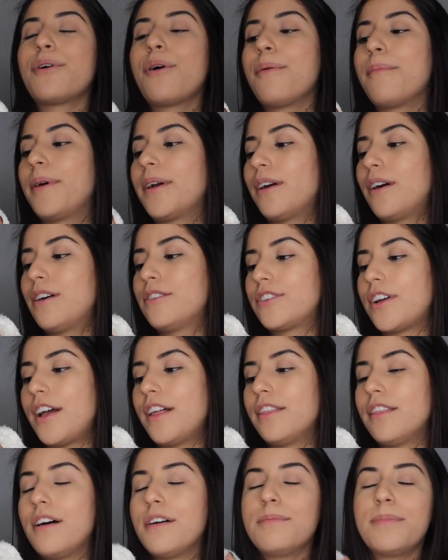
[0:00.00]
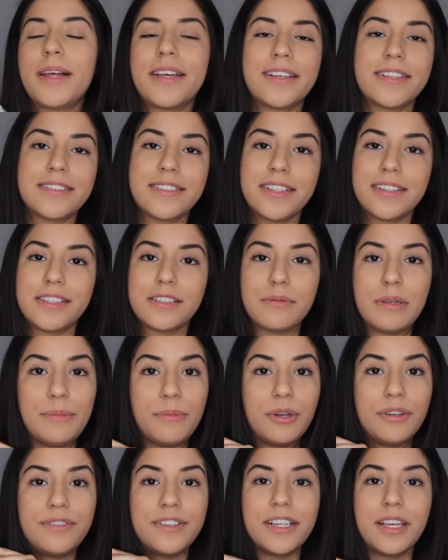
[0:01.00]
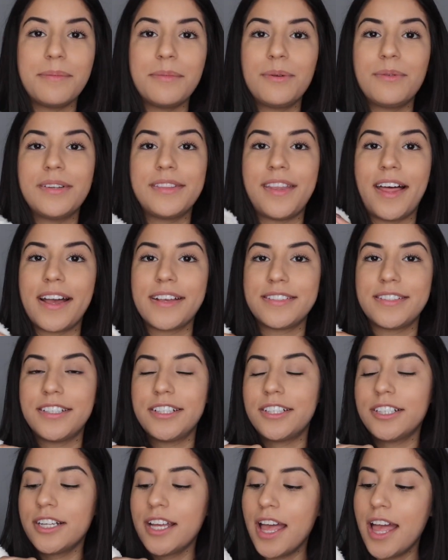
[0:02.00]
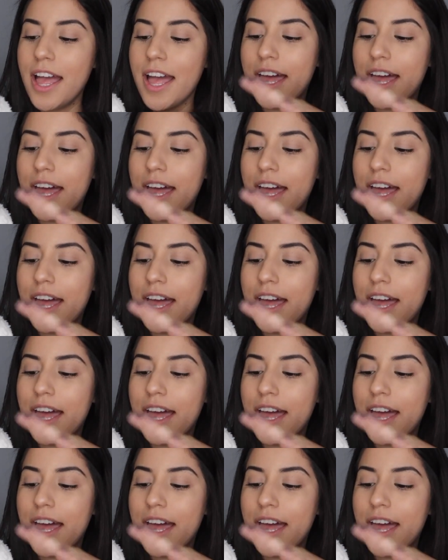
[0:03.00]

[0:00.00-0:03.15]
Oh my gosh, I love blankets like this. My boyfriend gave me one last year,